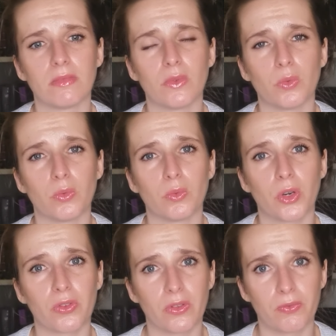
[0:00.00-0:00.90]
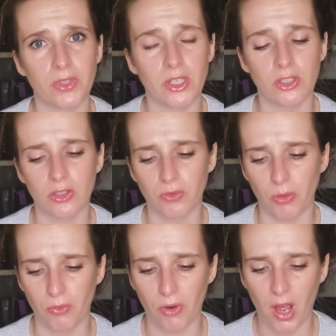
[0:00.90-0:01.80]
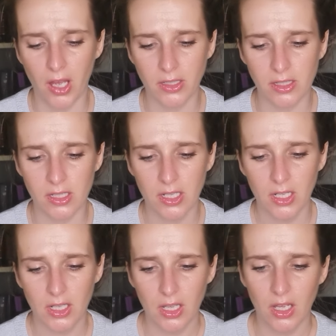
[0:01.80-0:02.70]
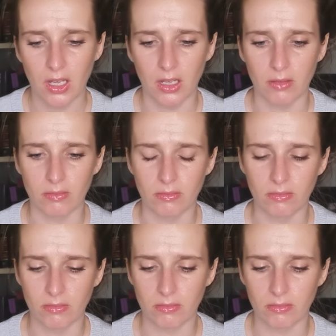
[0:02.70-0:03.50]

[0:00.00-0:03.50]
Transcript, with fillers: one of the physicians from France um,